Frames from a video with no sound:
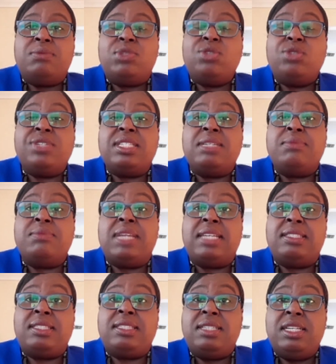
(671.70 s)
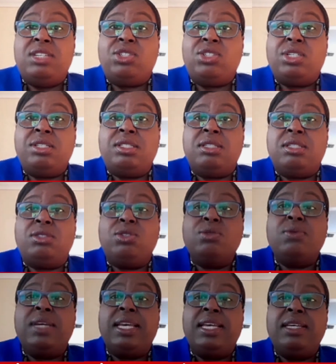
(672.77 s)
tourism destinations are
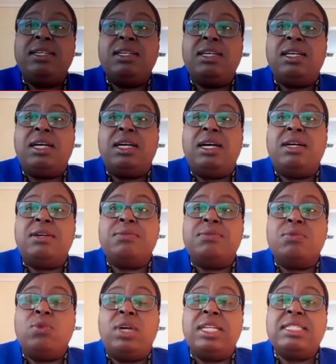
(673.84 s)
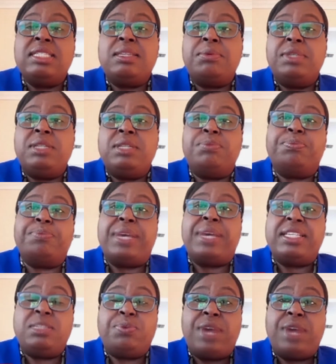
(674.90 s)
doing, what are some of the
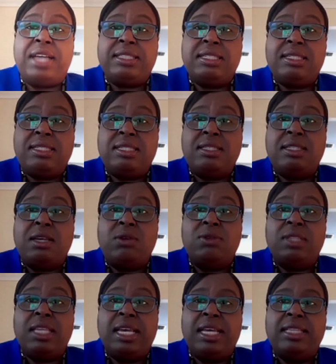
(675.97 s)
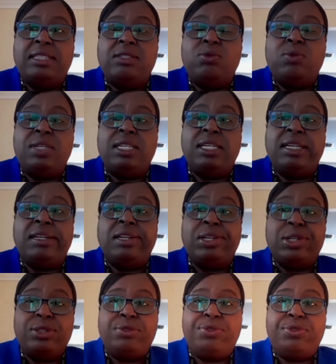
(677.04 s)
best practices out there that we can
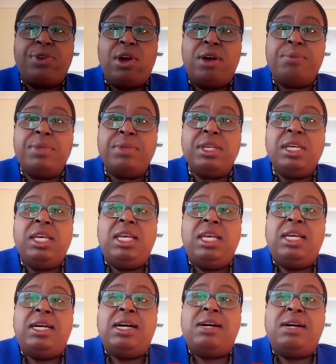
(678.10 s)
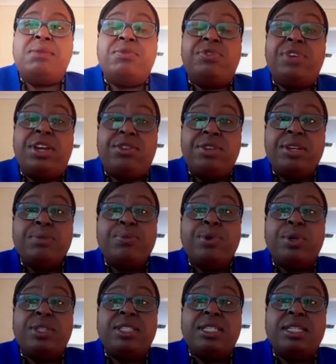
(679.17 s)
learn from. Very
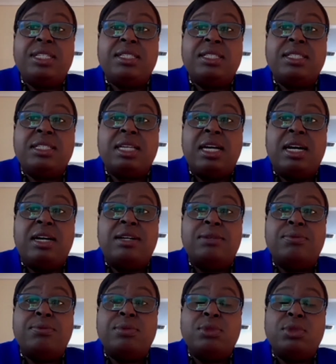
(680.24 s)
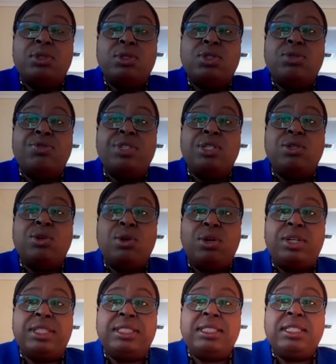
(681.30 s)
important to
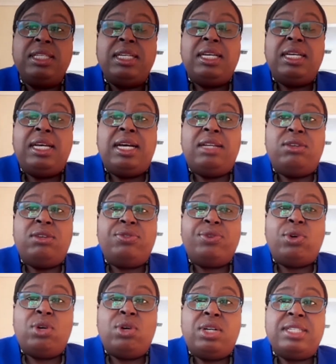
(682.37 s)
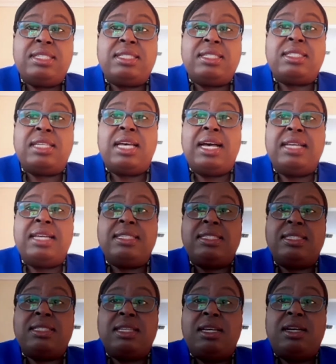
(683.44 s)
record. And of course, as
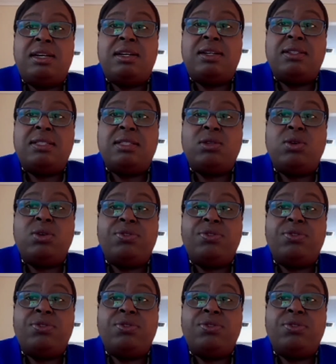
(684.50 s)
the